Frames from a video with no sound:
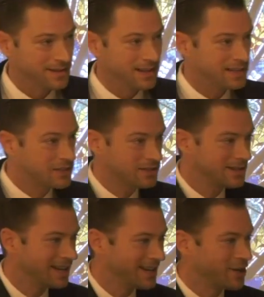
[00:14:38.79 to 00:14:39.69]
It's
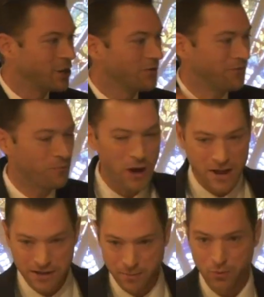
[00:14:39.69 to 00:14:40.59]
good for
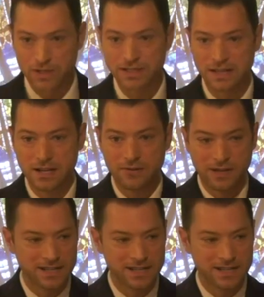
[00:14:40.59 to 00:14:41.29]
brownie points, right?